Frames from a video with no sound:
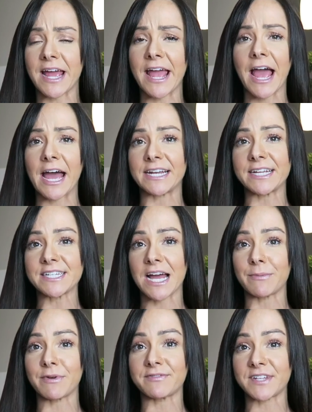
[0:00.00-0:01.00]
a day, any
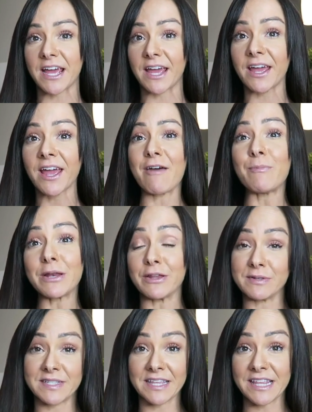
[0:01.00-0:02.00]
time of day. I have been
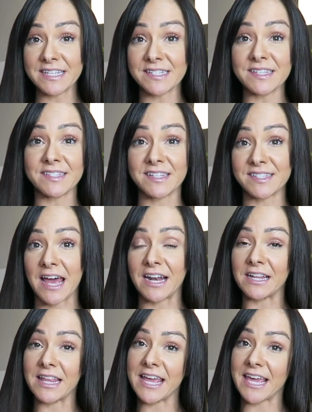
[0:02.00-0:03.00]
using this since
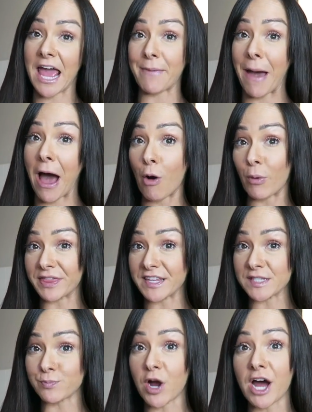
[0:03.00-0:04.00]
NLA came out with
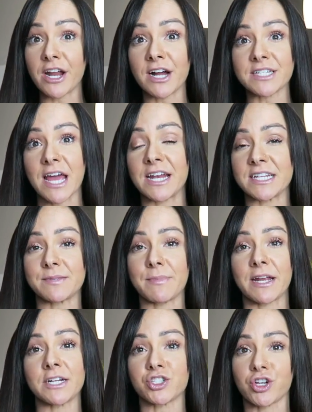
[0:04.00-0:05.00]
this product and it's
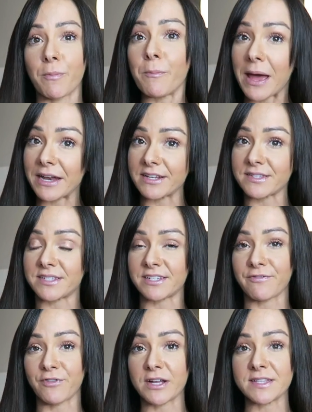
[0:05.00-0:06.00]
made a tremendous
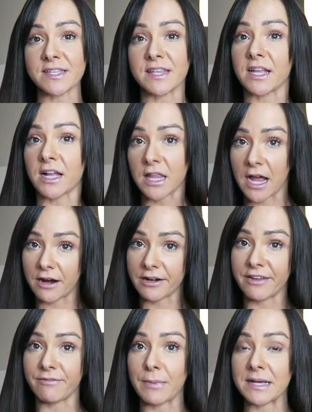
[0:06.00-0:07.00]
difference in the
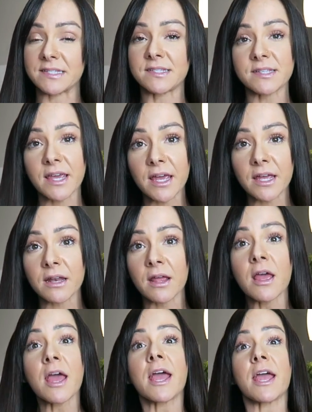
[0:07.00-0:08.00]
clarity of my skin,
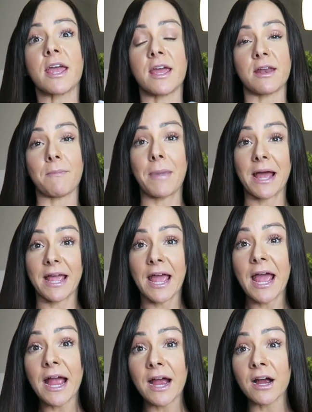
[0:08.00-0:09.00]
in my
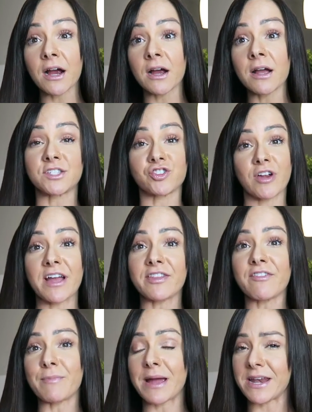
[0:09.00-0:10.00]
hair, the strength
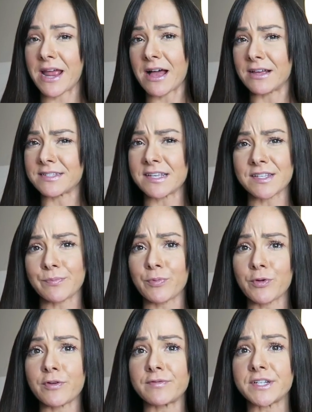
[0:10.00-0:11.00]
of my nails has
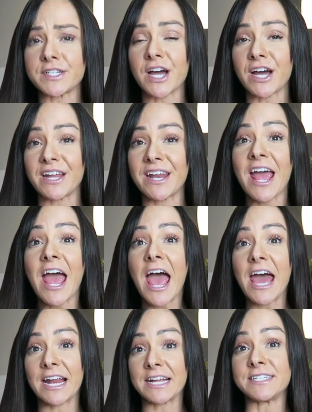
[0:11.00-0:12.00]
improved a ton,
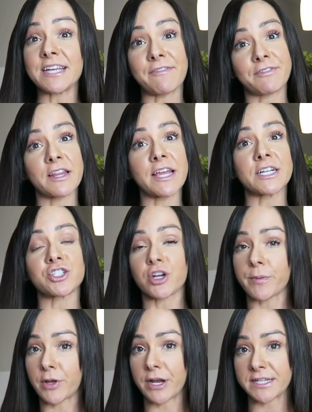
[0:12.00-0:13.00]
and I definitely
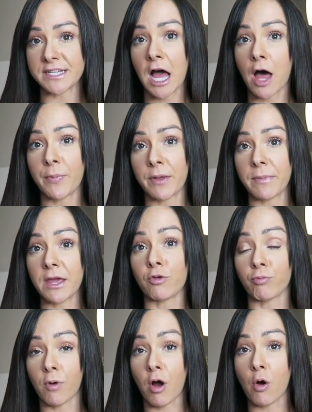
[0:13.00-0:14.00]
attribute it to helping me
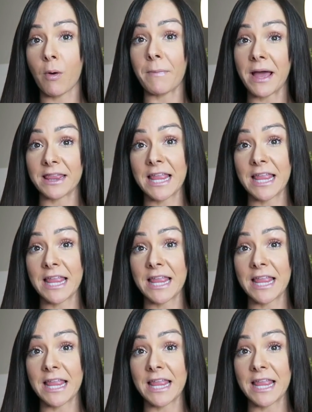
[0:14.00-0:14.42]
grow my